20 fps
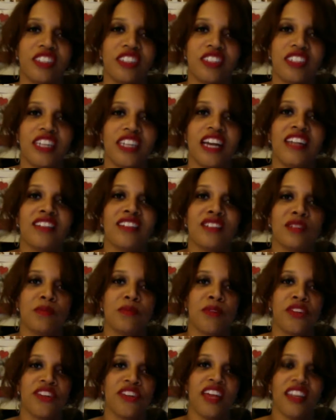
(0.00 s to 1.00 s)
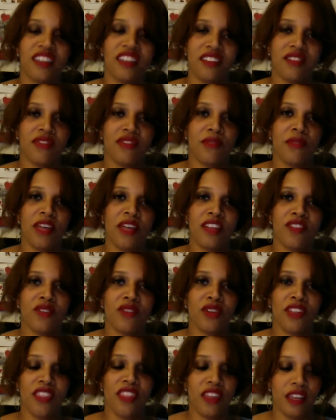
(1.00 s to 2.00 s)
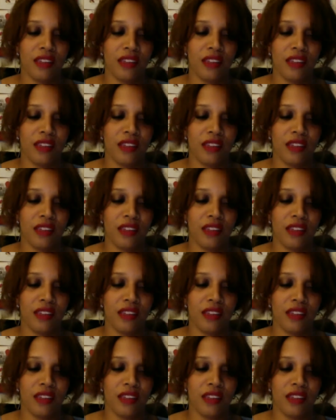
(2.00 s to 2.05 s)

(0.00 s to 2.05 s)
It has us protected from that sort of thing.